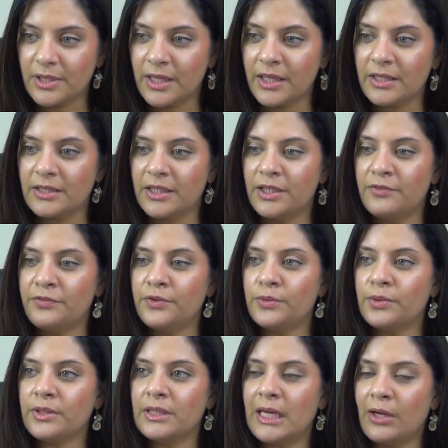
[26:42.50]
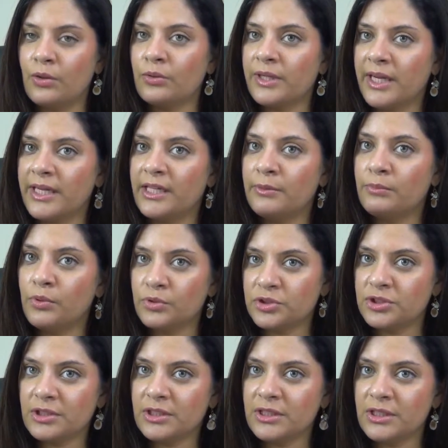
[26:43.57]
And if you are not okay
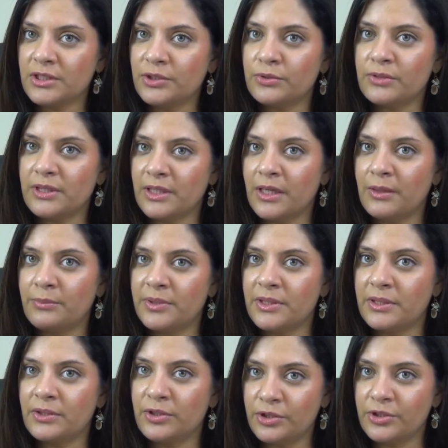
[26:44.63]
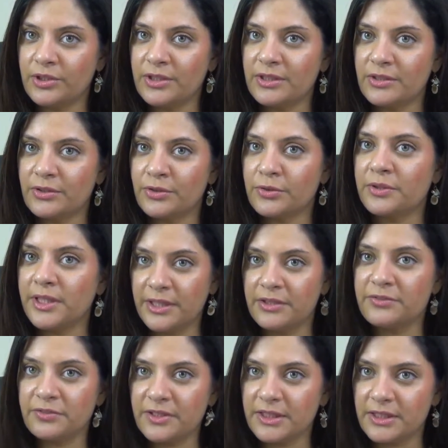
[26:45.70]
emotionally, you cannot be good
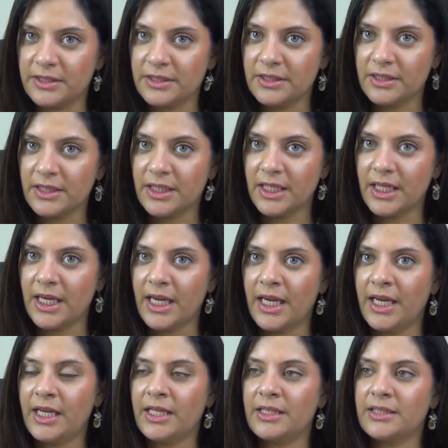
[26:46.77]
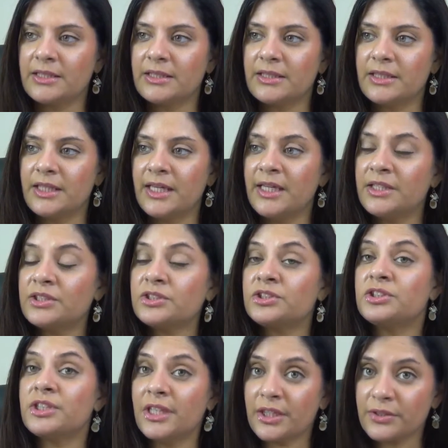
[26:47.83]
creatively. And
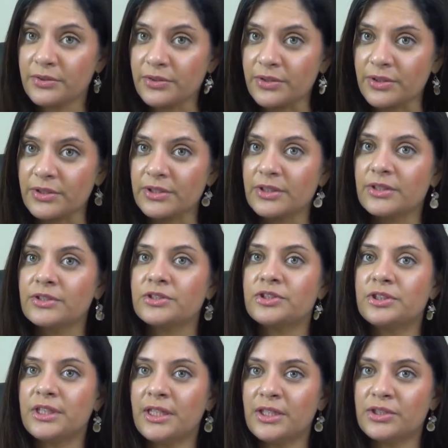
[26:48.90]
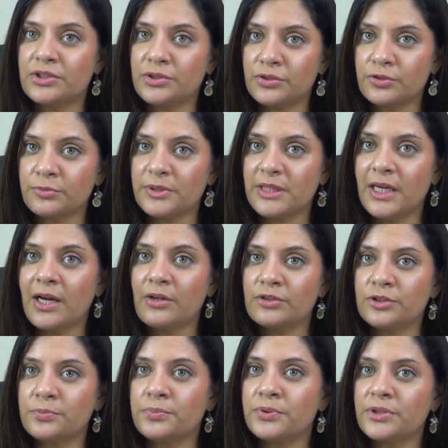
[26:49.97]
in general, she has shown me how
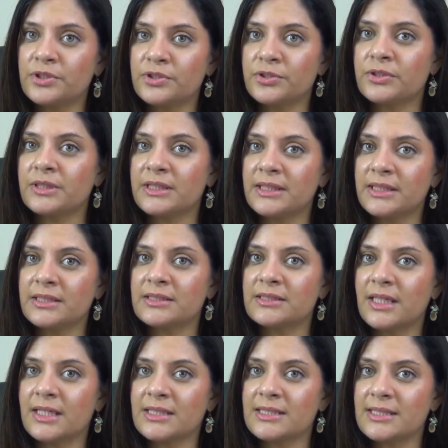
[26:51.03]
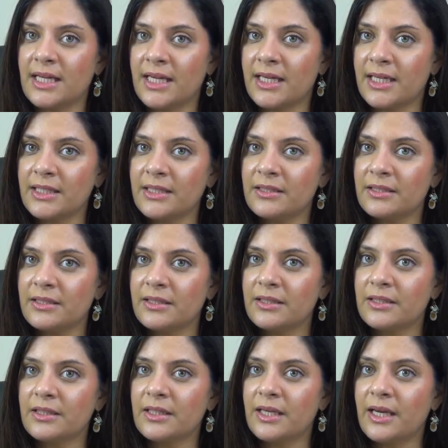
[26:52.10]
to put certain things aside
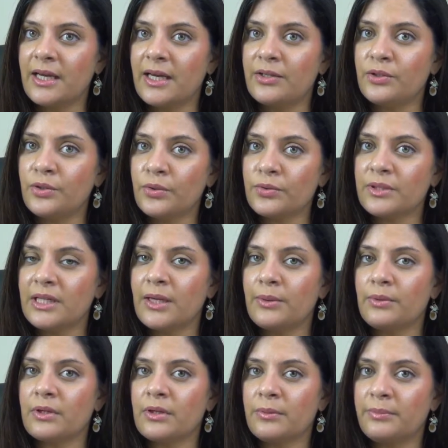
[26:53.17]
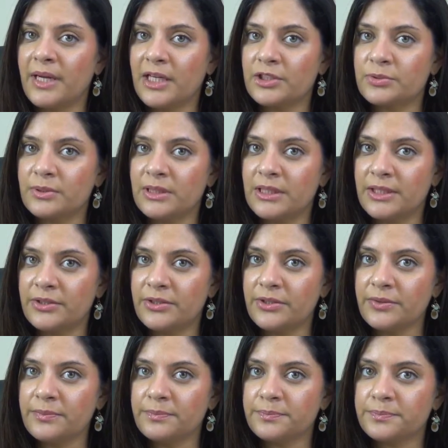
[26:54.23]
and know that I will come back to it
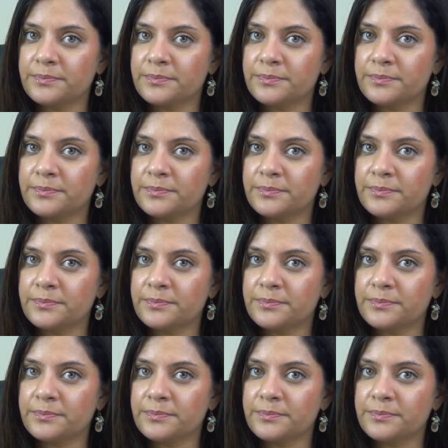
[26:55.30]
later.